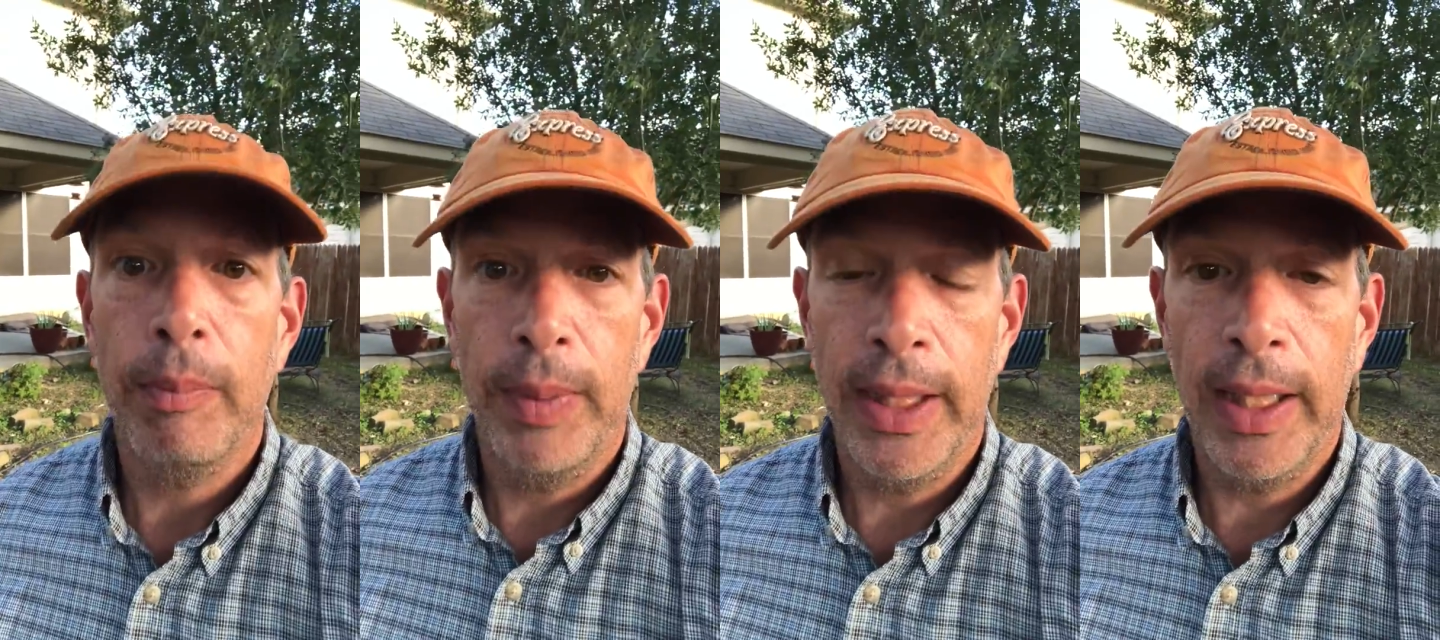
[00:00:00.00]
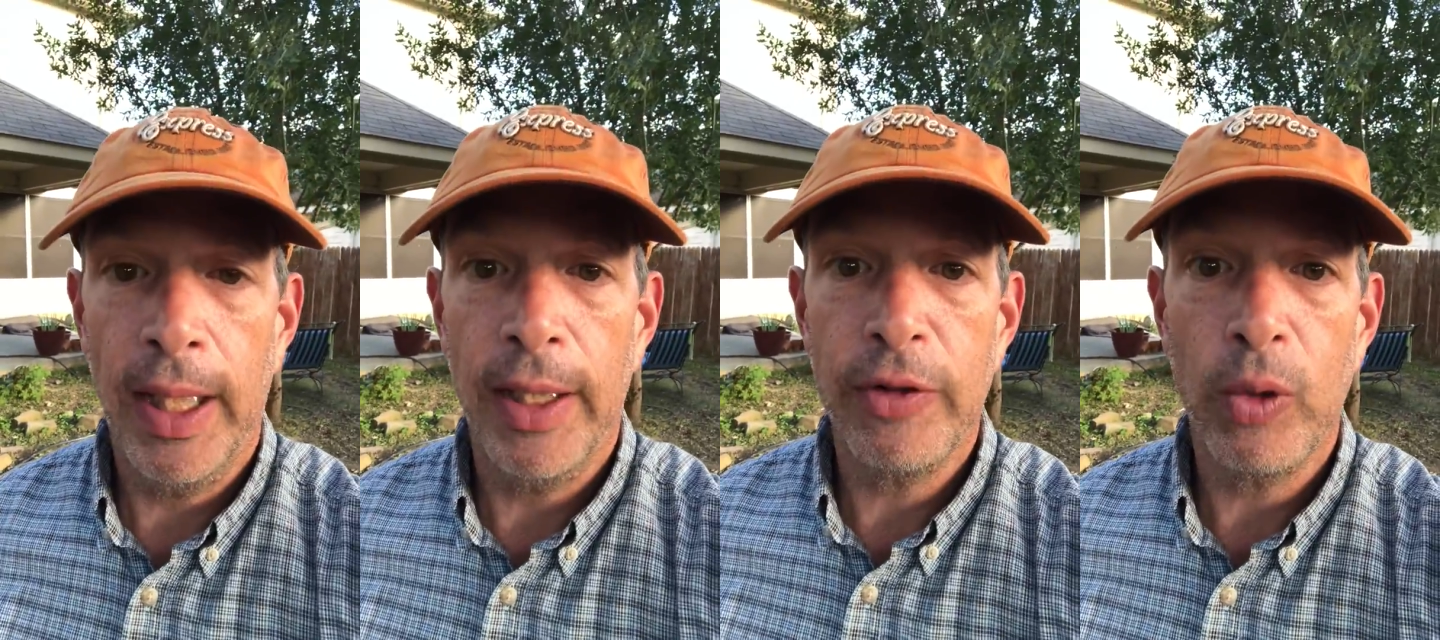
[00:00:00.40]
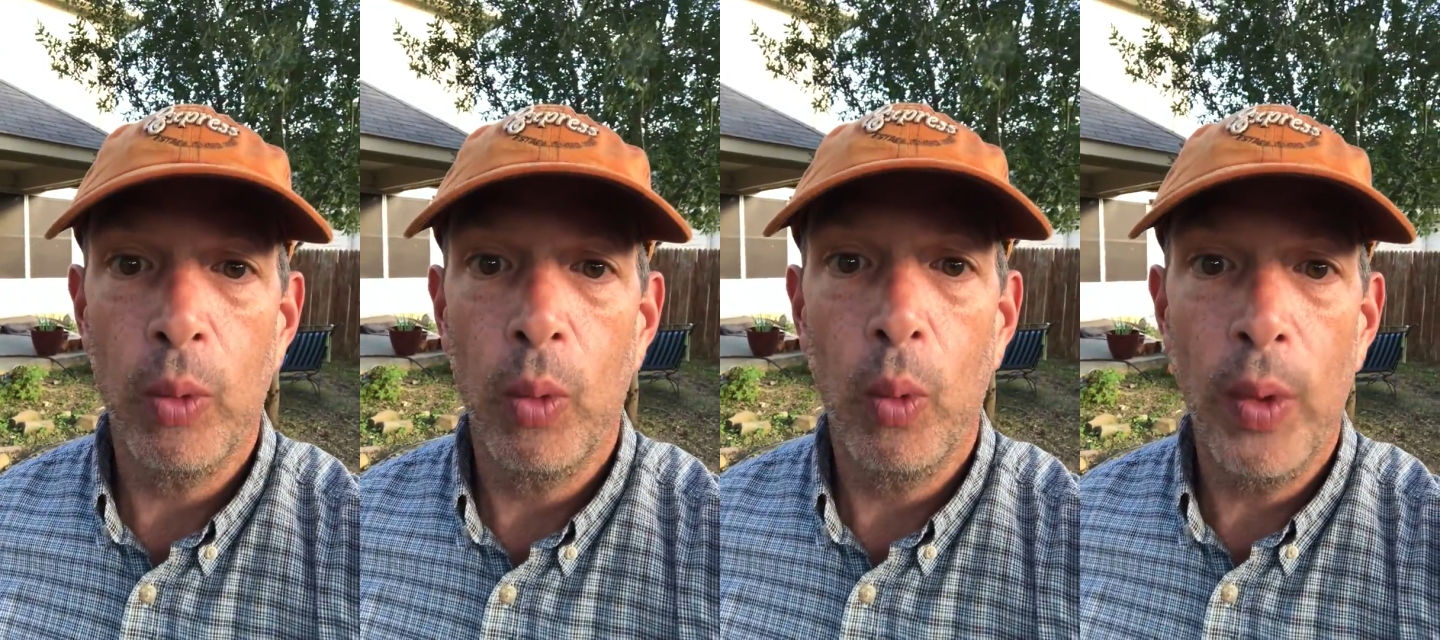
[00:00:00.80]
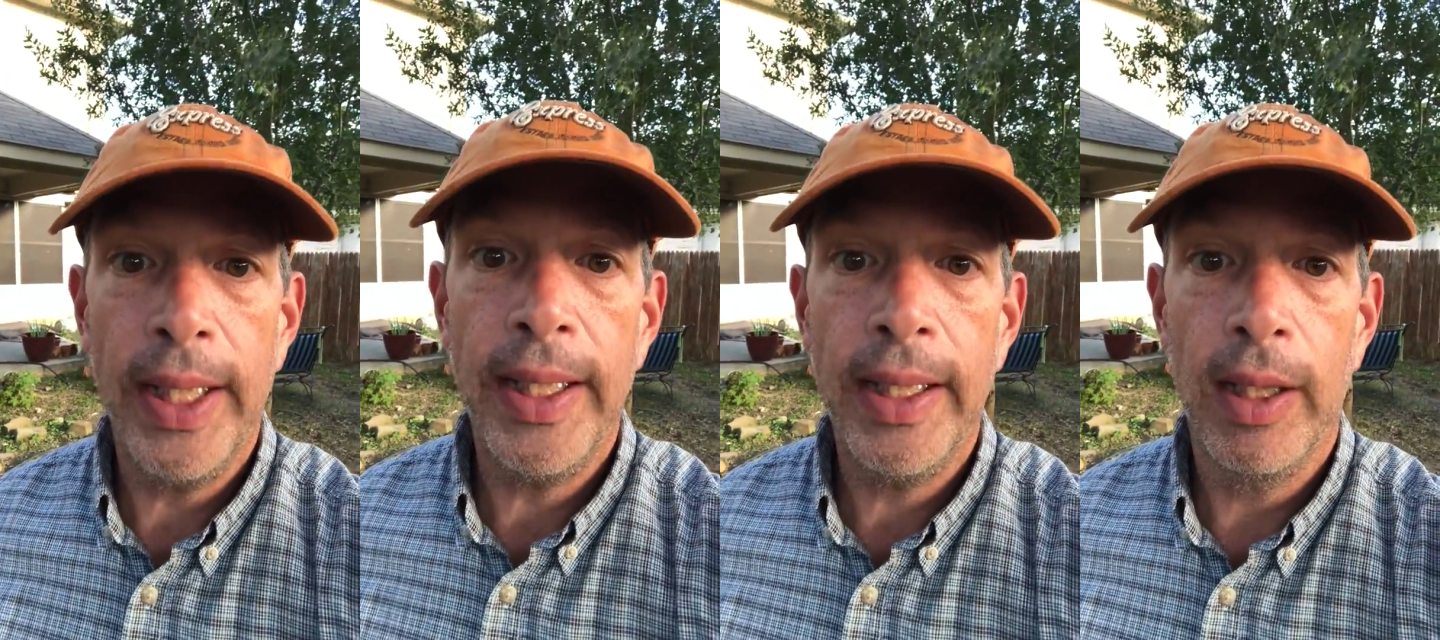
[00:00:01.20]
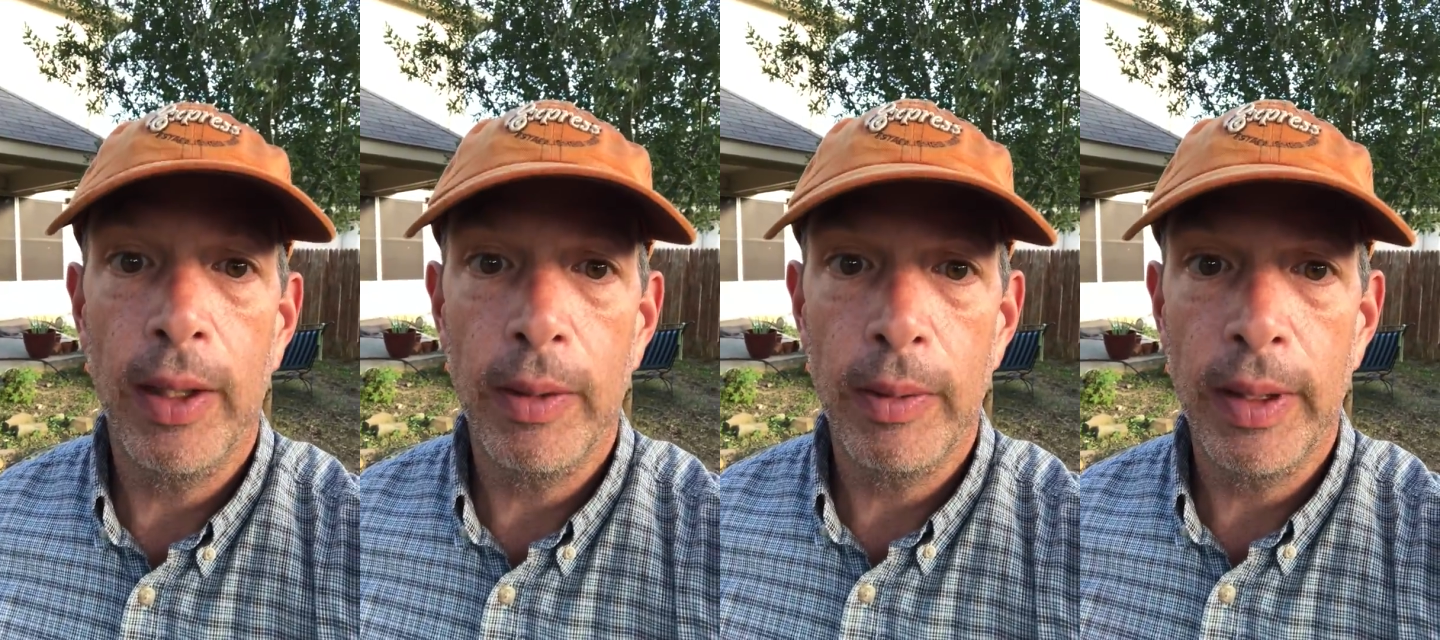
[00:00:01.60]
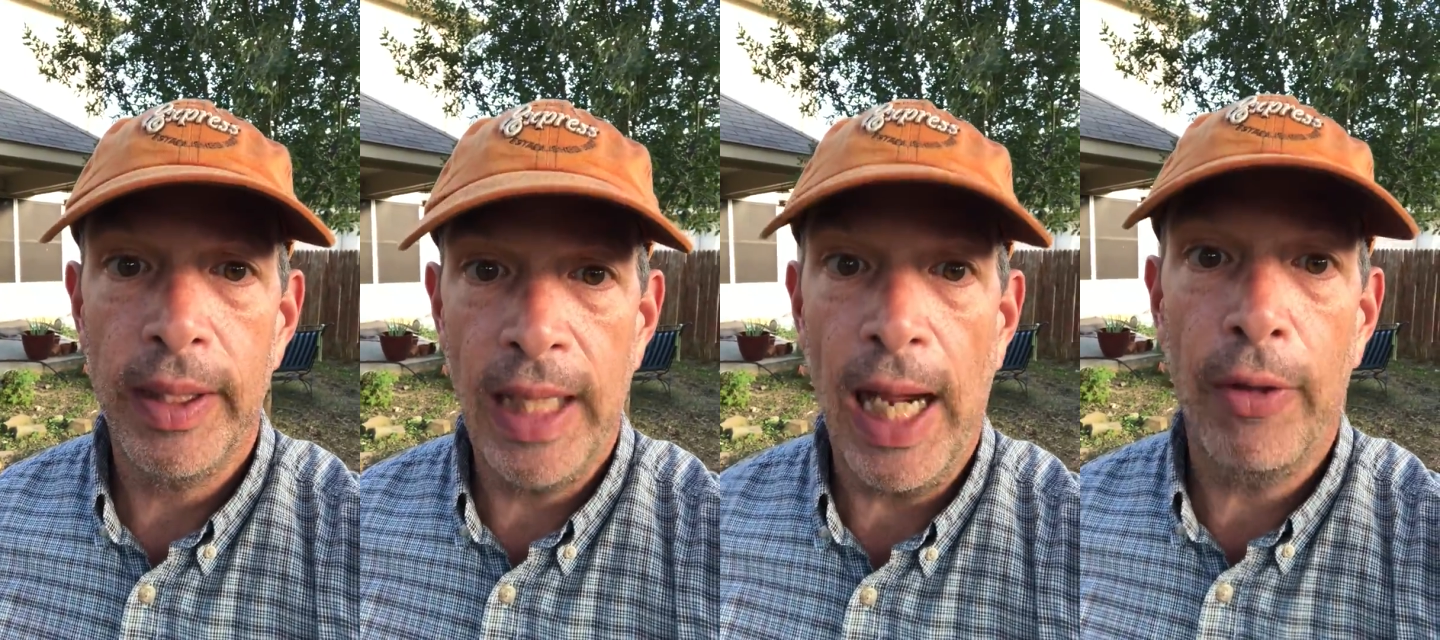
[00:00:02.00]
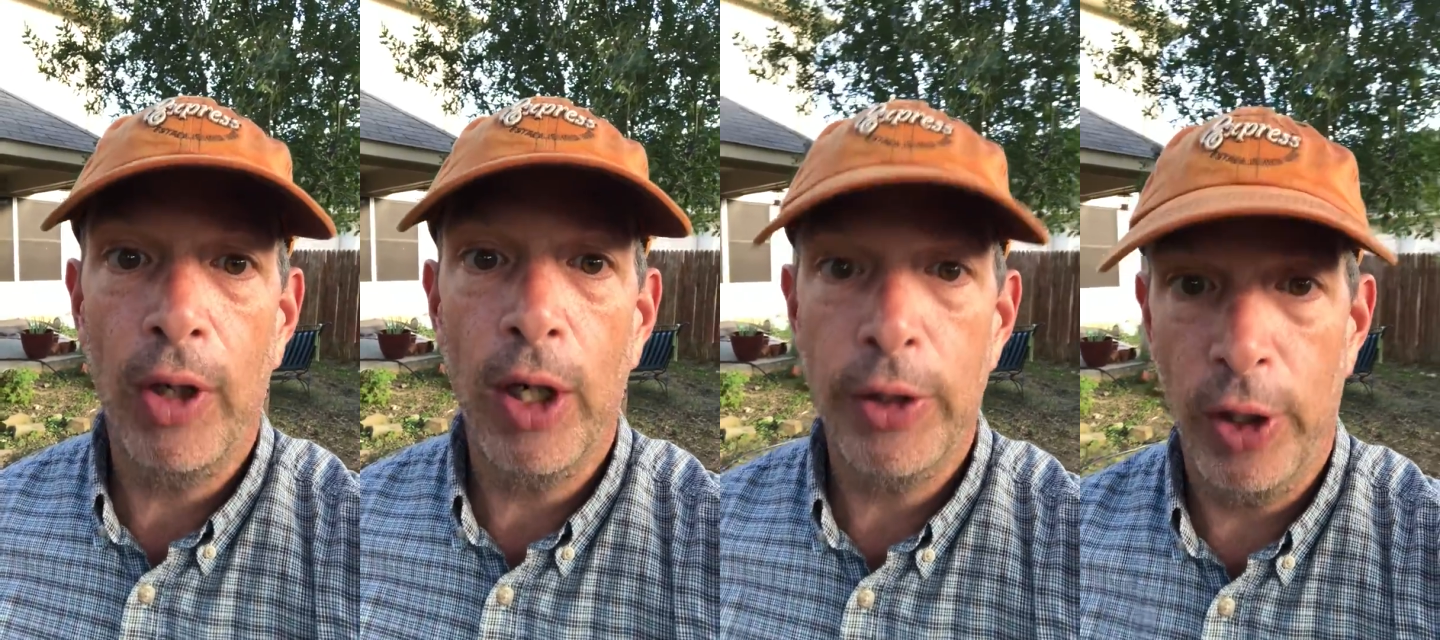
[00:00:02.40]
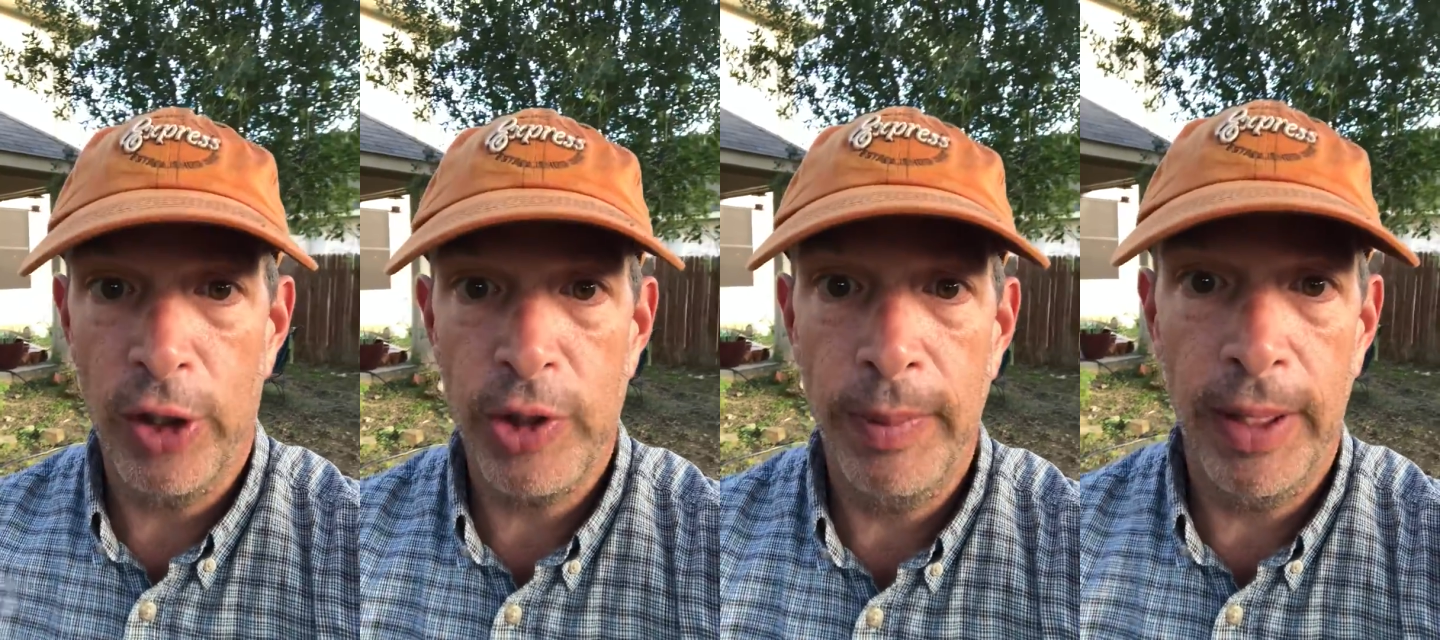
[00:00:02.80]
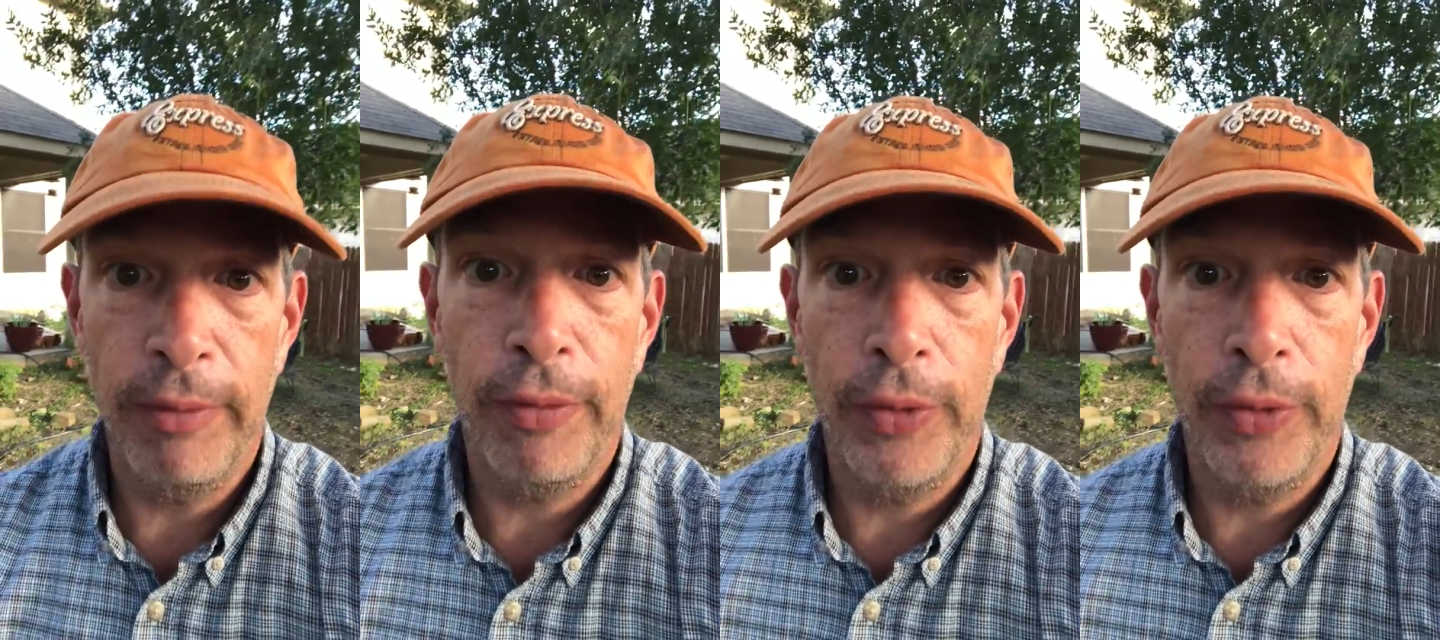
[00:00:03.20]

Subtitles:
Because we gather our nourishment and